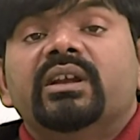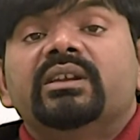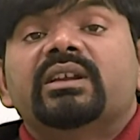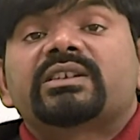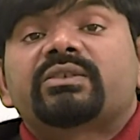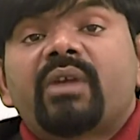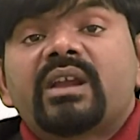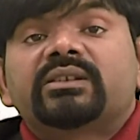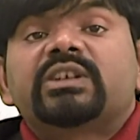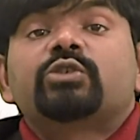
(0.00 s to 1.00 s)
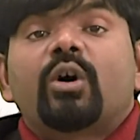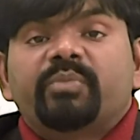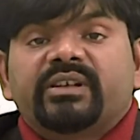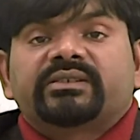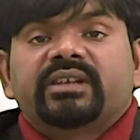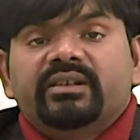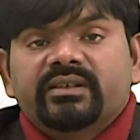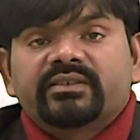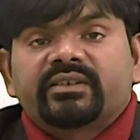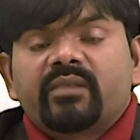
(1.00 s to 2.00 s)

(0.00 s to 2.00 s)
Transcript: illustrate the topic sentence.